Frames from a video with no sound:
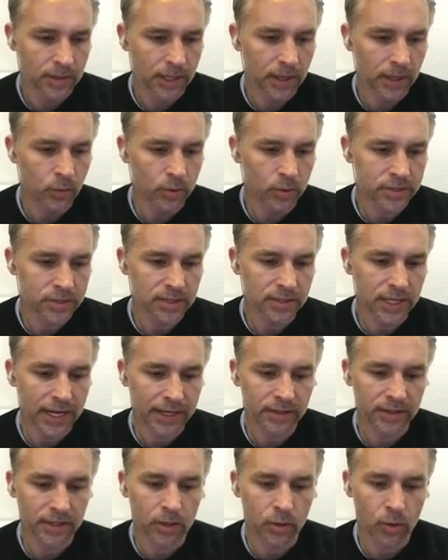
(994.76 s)
And we'll
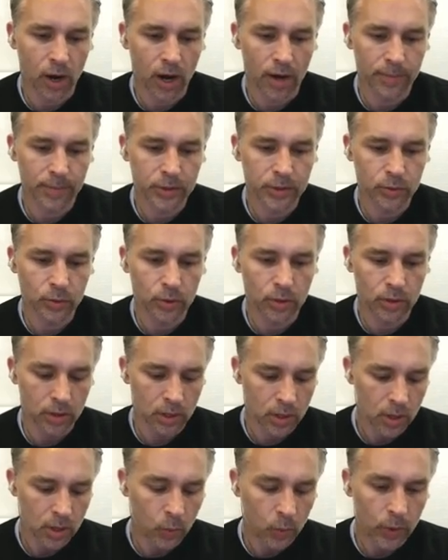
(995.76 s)
select the crop tool.
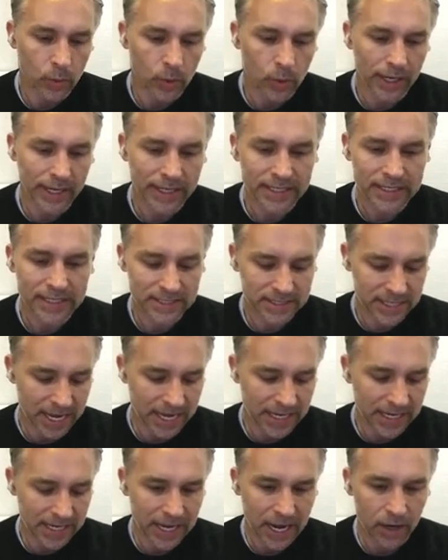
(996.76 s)
We want to
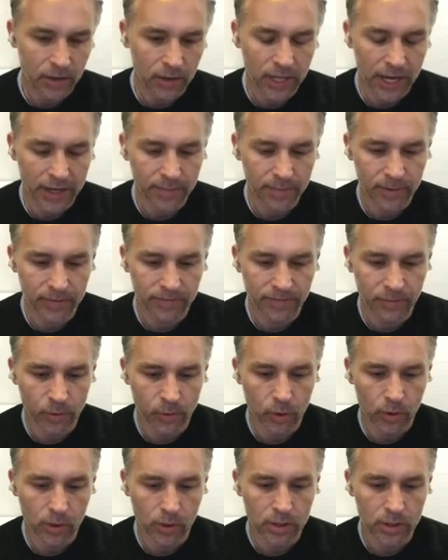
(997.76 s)
extend it out like
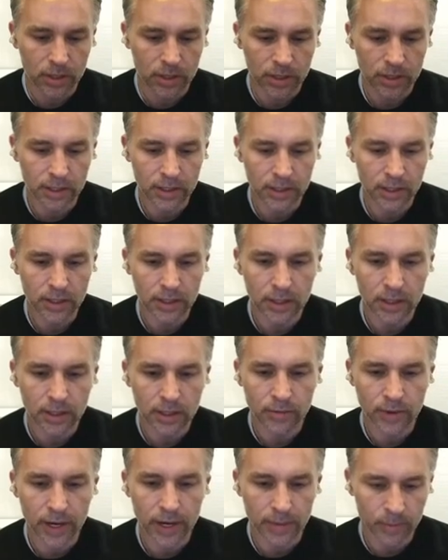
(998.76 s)
before,
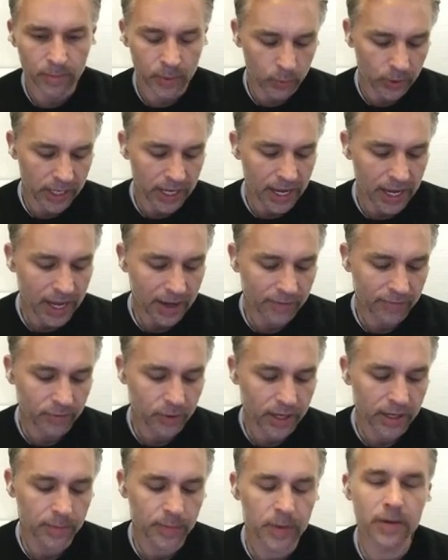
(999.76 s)
right? But we have
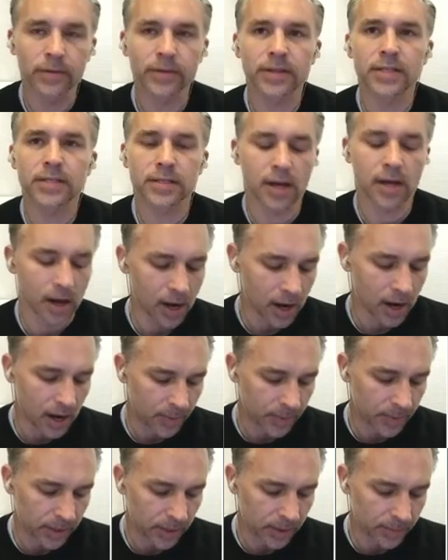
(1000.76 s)
right up here at the
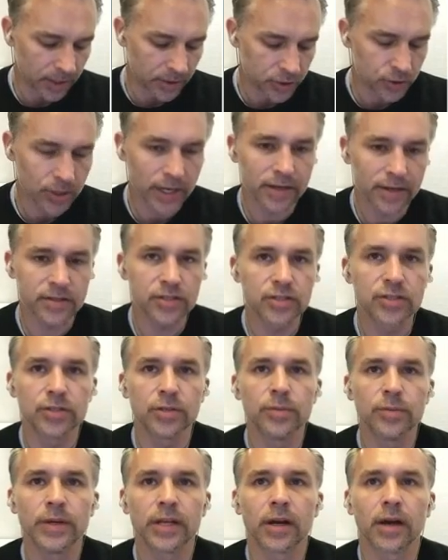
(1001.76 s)
top, and I'm going to try to
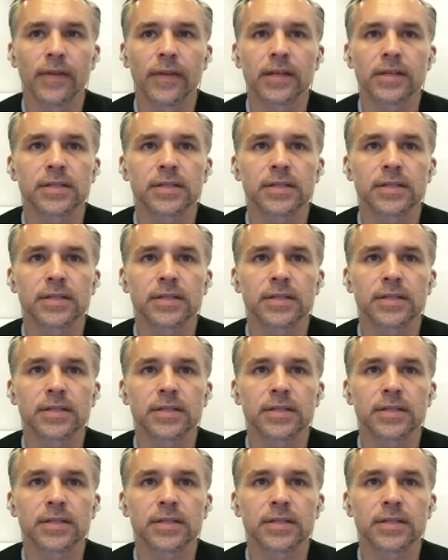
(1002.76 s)
zoom in on